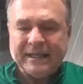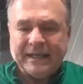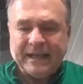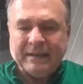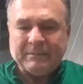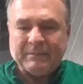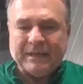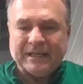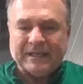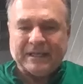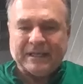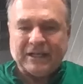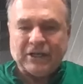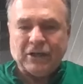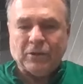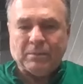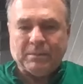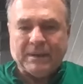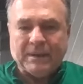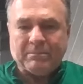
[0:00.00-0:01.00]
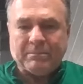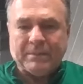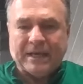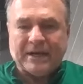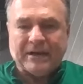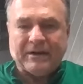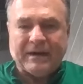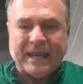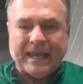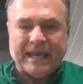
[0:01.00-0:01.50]
I'm getting a little bit
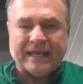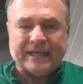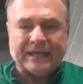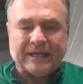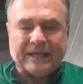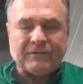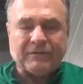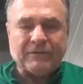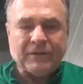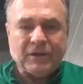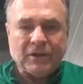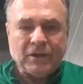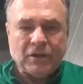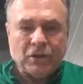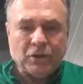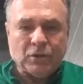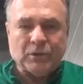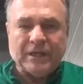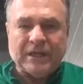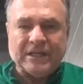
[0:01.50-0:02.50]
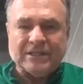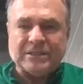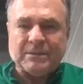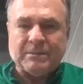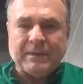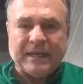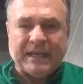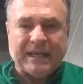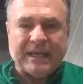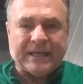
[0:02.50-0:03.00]
better handle of who needs to
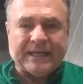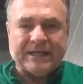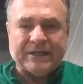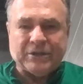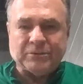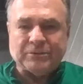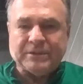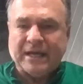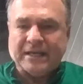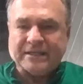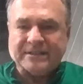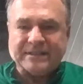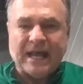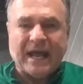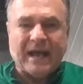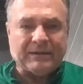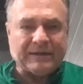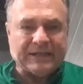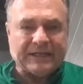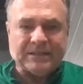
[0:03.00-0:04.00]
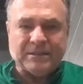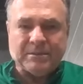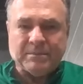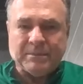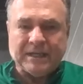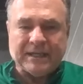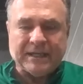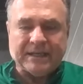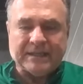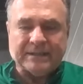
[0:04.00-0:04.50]
be in and who does not need to
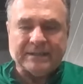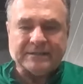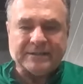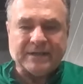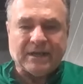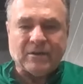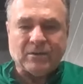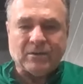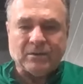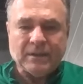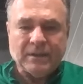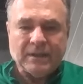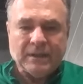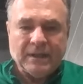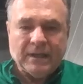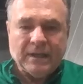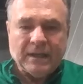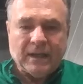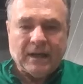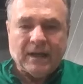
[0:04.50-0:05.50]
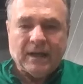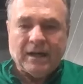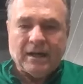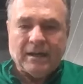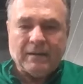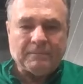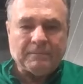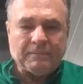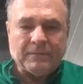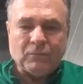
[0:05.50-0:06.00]
be in. So
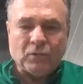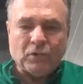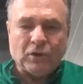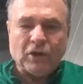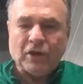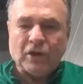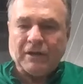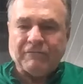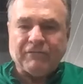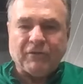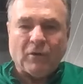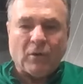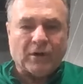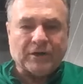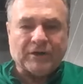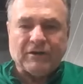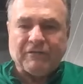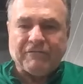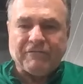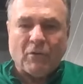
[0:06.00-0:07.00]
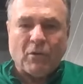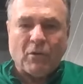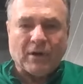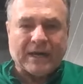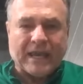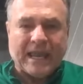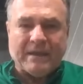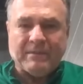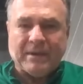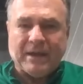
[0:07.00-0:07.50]
we're looking forward to a
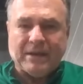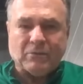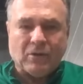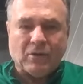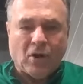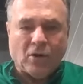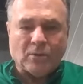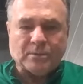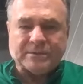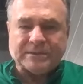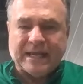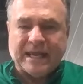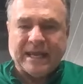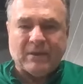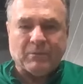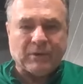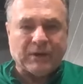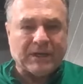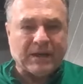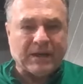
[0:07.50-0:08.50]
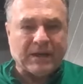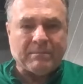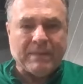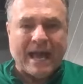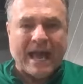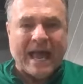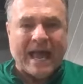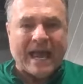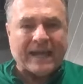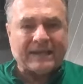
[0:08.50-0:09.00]
4-game homestand. We come
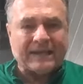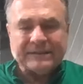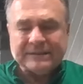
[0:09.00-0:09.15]
back.